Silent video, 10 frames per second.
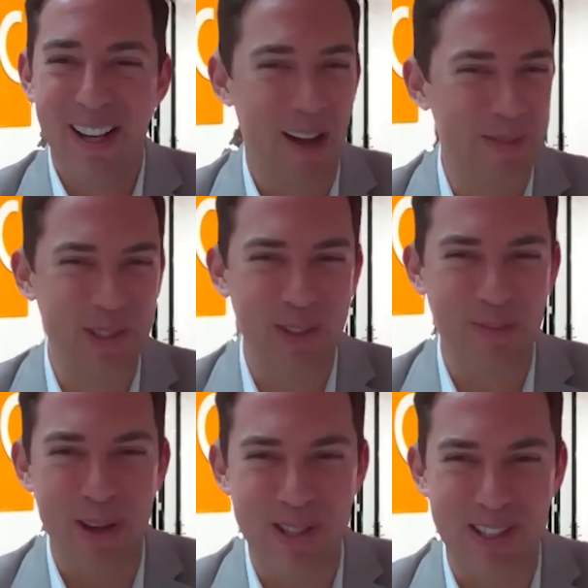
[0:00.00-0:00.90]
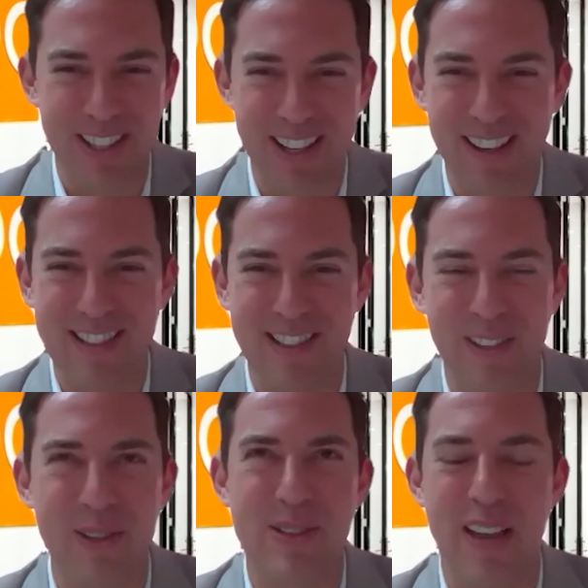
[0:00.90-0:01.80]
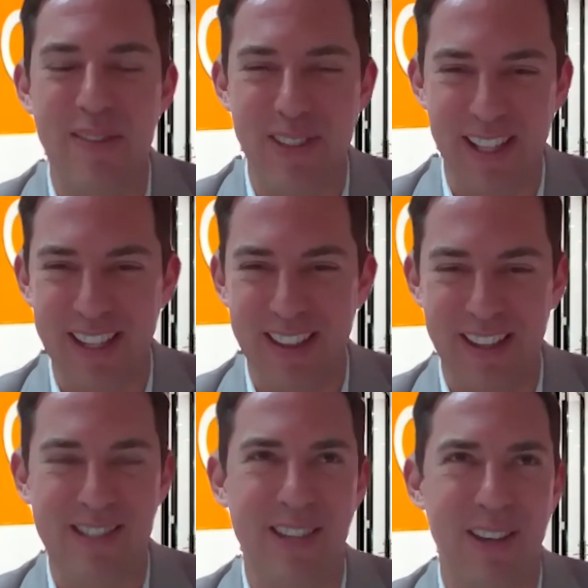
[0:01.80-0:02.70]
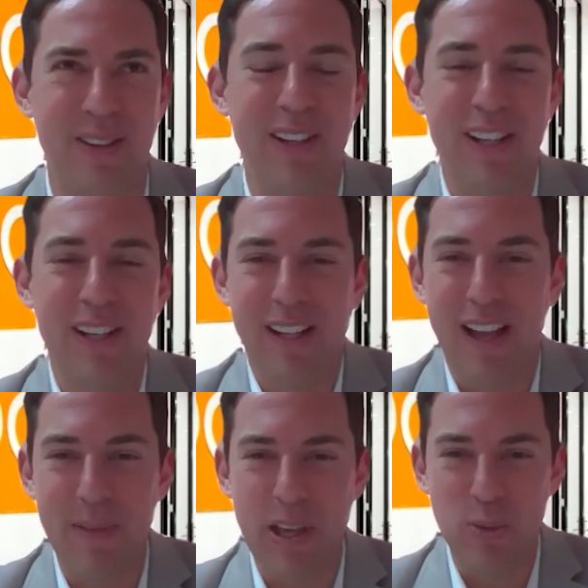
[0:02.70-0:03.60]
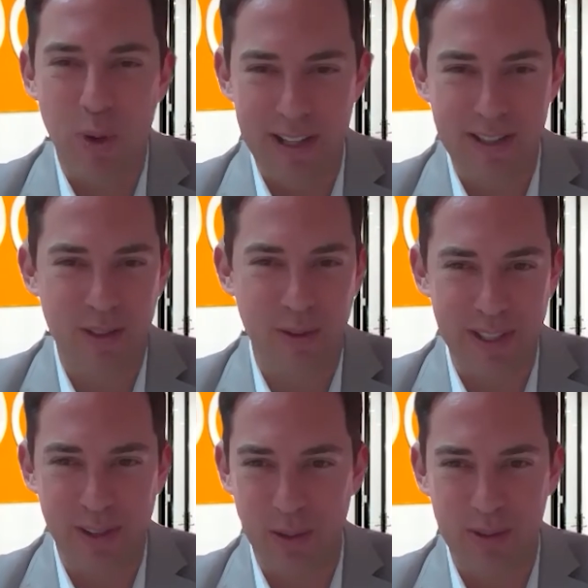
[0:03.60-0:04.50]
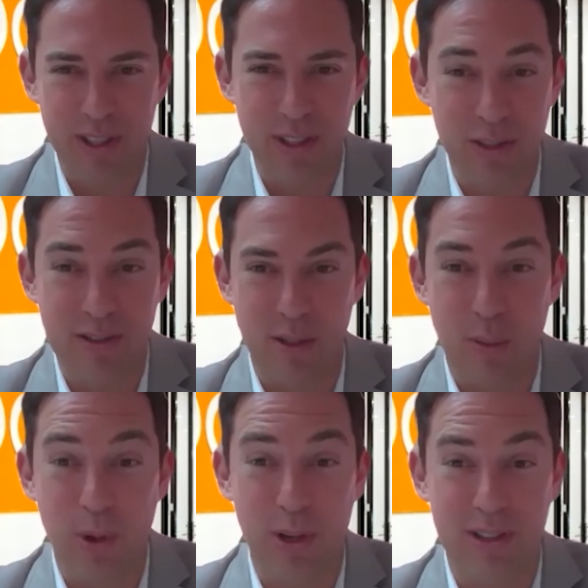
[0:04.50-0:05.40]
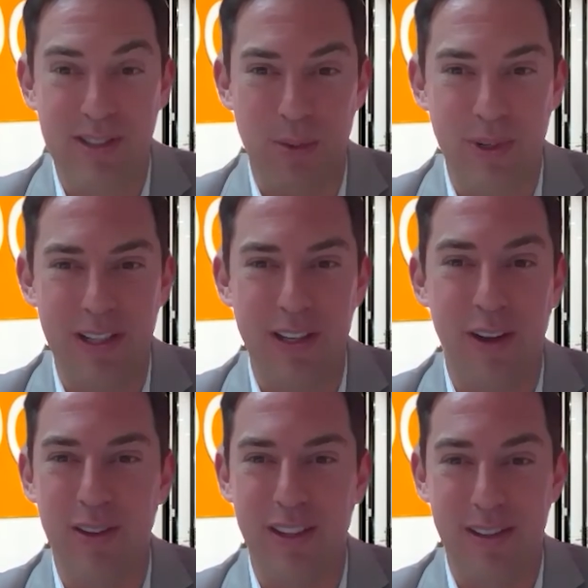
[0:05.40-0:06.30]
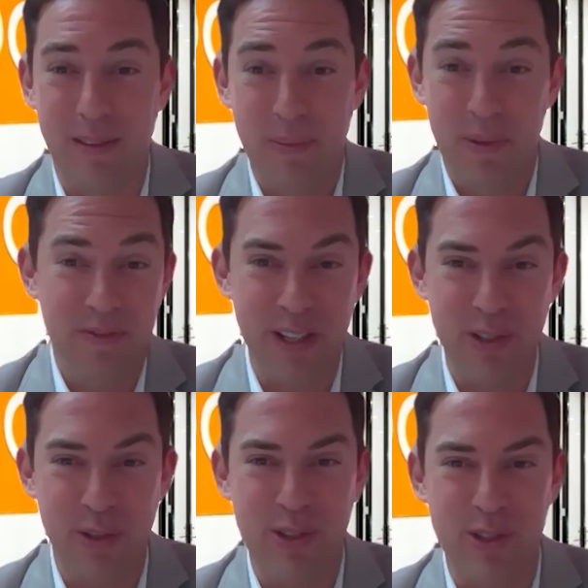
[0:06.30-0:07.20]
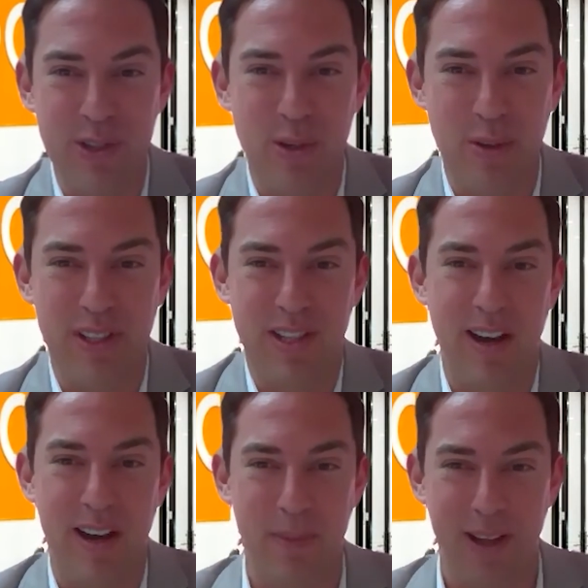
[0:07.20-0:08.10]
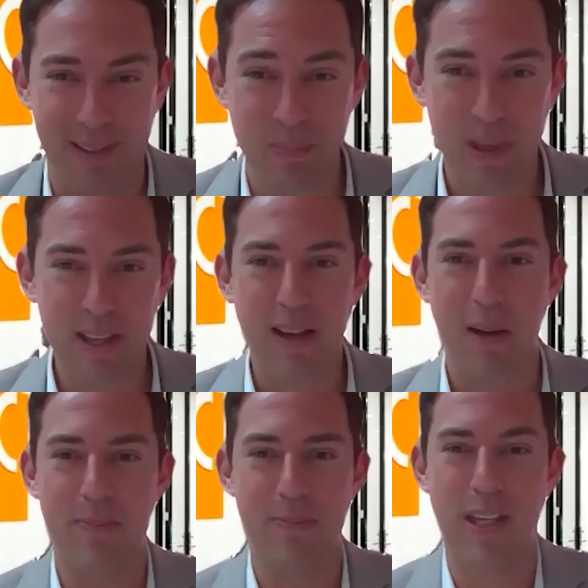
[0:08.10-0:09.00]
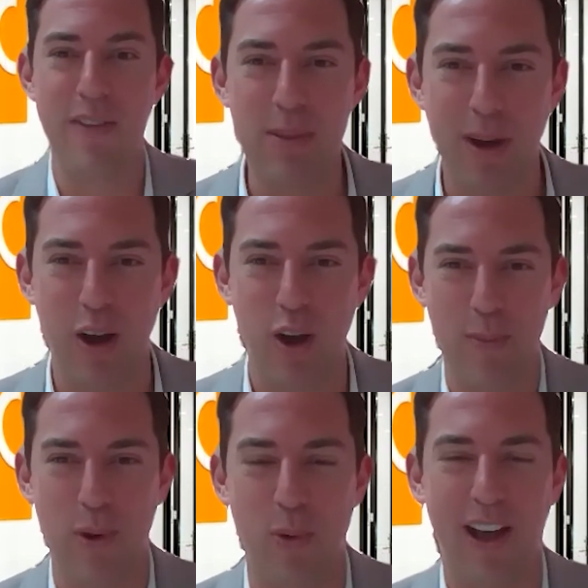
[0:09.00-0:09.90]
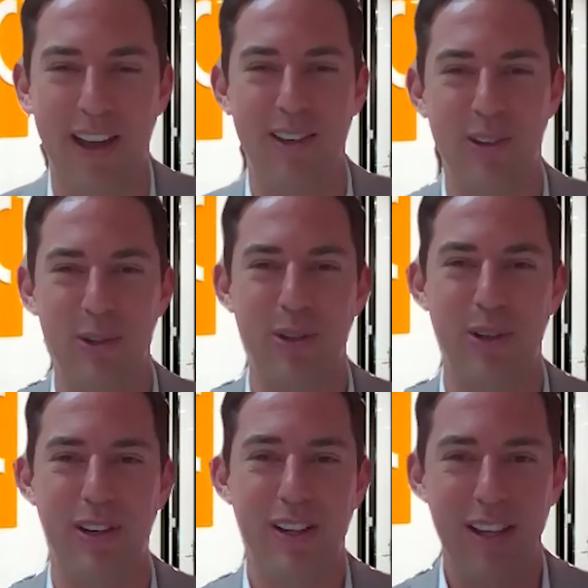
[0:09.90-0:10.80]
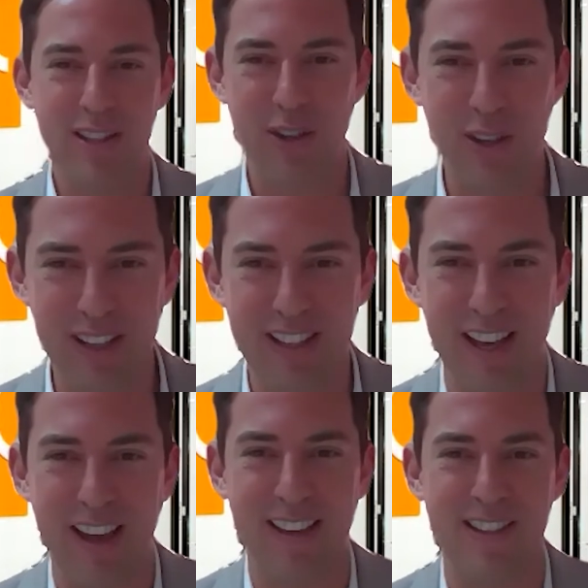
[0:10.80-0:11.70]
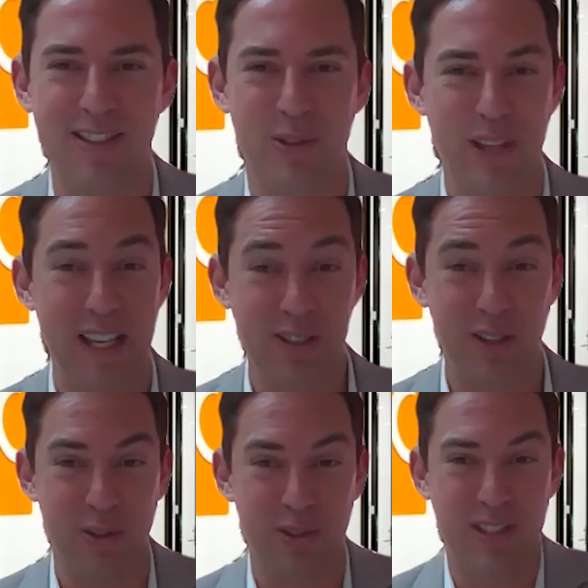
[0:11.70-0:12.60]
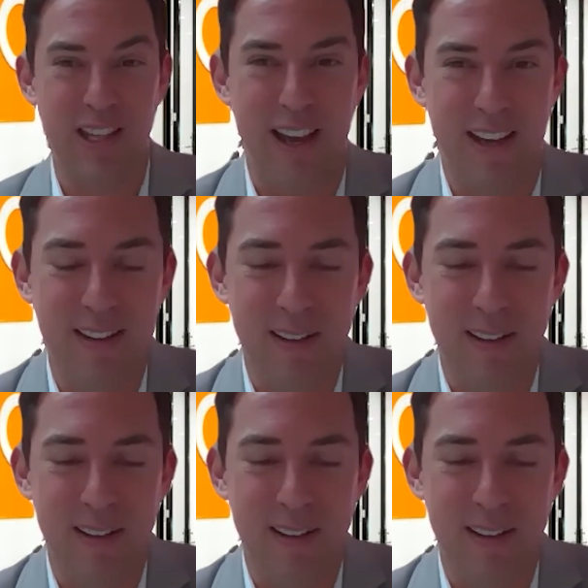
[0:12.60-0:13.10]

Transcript: I'm sure most of the guys and girls haven't either. So that's why it's critical to use the words that we know that vendors use all the time, like I'm giving my home away, or it's early days, or that's a good start.